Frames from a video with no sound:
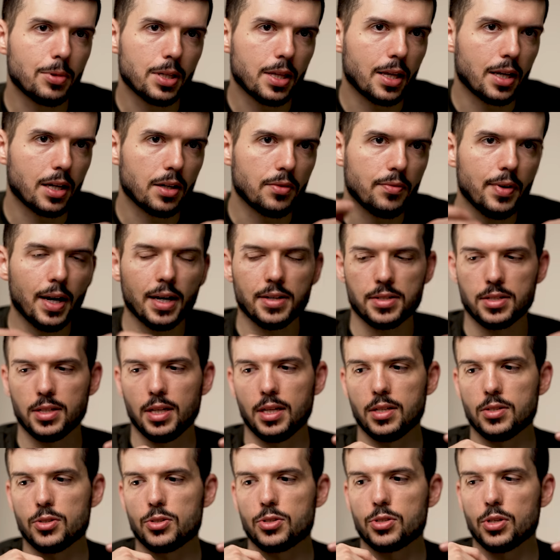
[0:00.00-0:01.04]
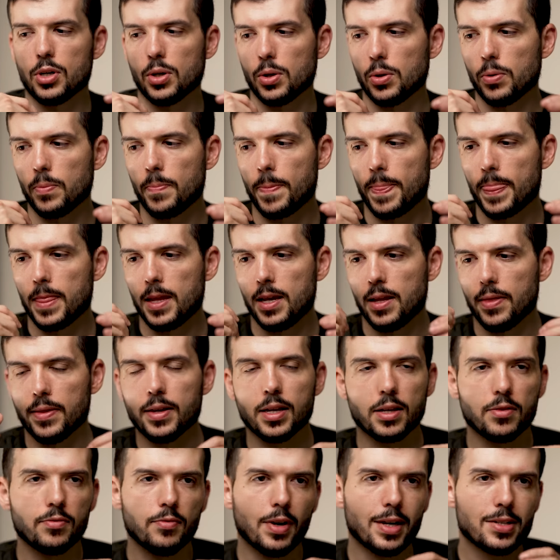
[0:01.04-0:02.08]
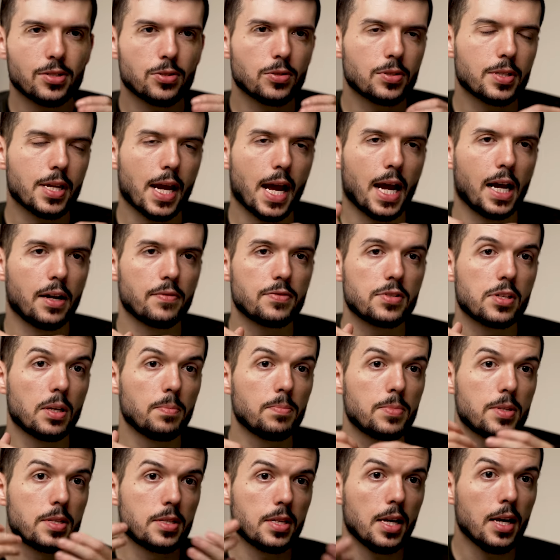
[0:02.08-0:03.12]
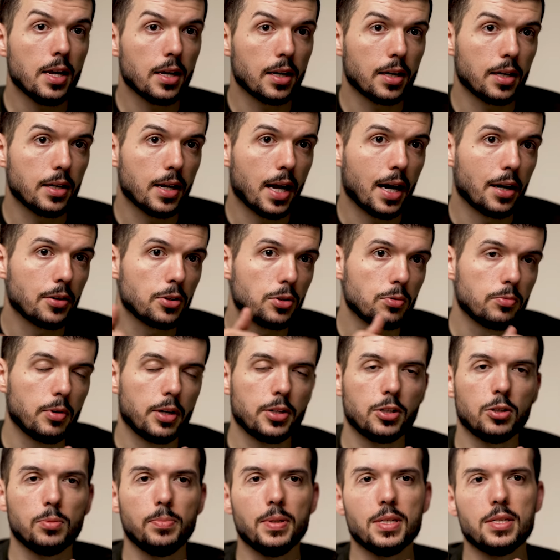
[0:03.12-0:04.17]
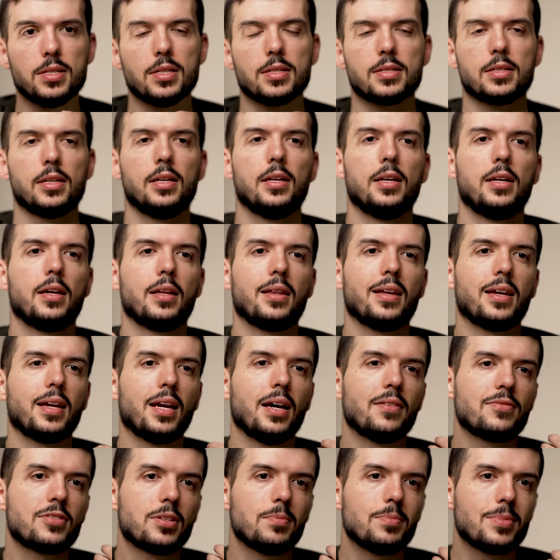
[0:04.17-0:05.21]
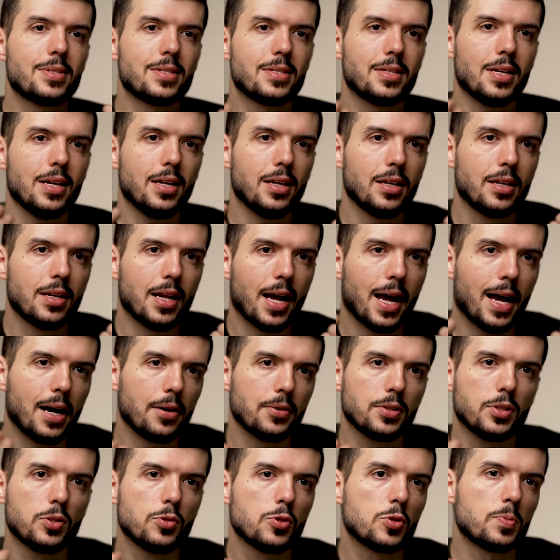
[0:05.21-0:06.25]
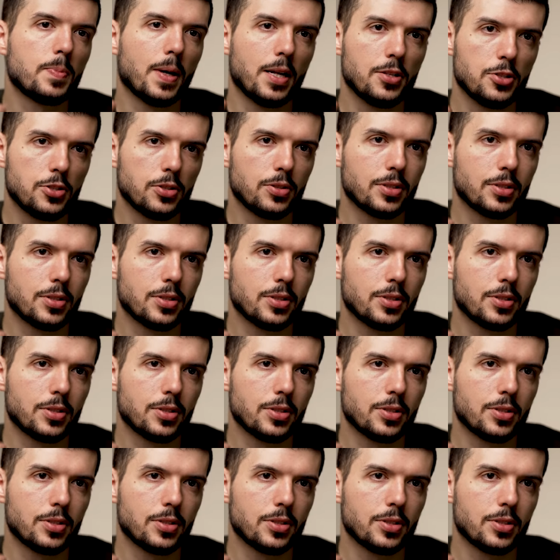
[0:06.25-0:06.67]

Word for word: when they invest. And so the investors have some say in how you run your business. They have some say in how you spend